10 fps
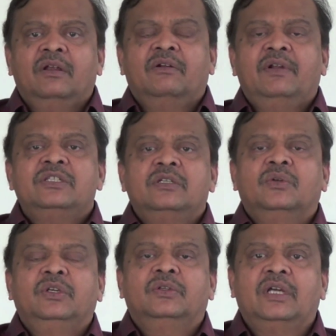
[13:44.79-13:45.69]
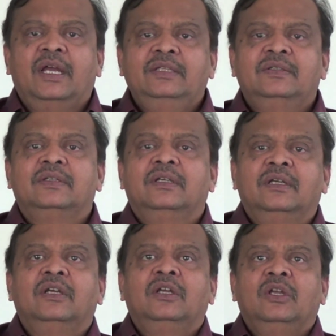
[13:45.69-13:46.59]
rest it on your thighs.
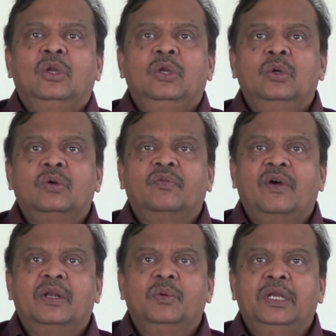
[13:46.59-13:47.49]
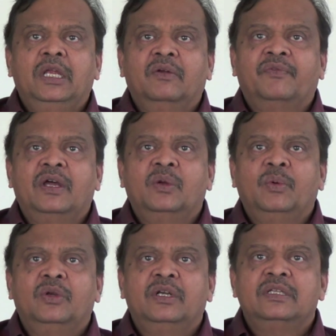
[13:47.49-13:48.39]
Look far
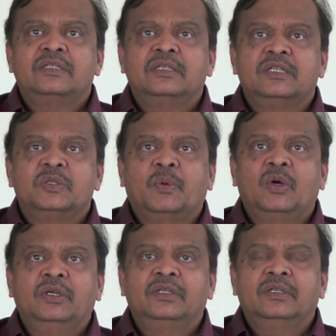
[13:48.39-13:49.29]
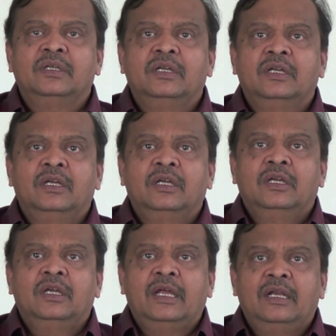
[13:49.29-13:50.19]
away on a distant spot.
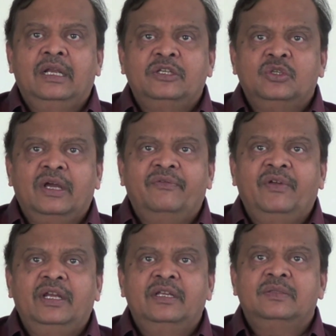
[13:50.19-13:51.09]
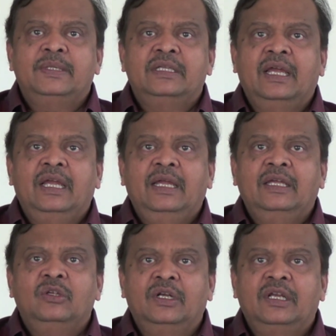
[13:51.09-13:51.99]
Let your awareness be there,
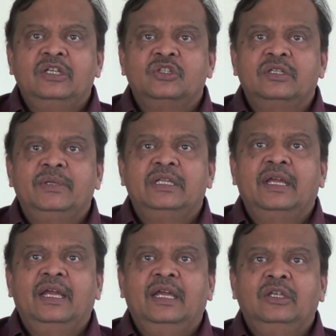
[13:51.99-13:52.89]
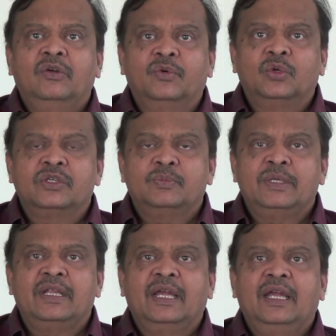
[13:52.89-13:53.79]
your attention be there, your focus be
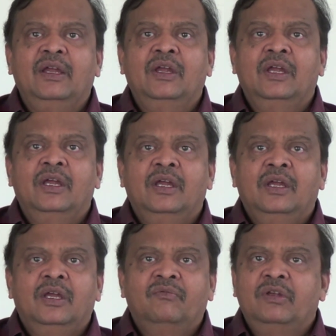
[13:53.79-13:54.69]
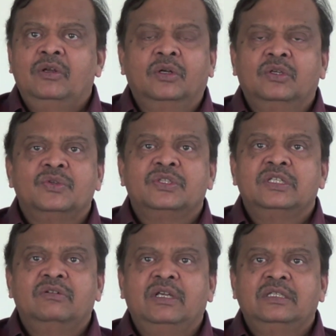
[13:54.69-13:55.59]
there. We're not
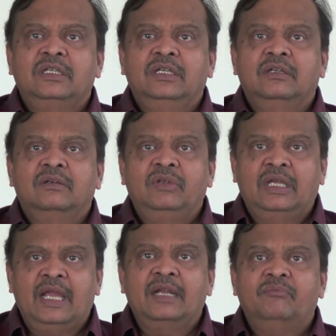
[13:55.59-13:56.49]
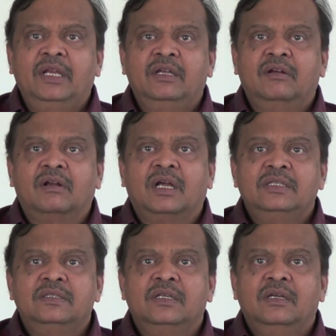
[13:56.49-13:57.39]
concentrating. We can blink our
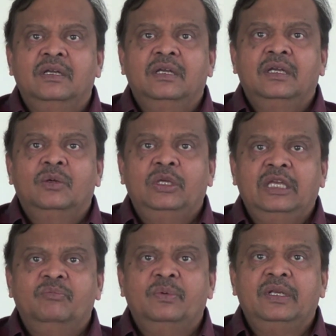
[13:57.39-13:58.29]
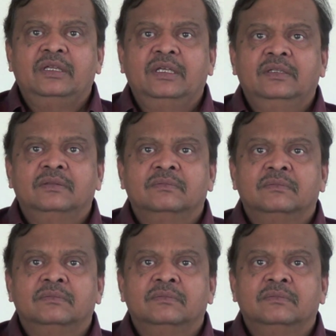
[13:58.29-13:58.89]
eyes. We keep breathing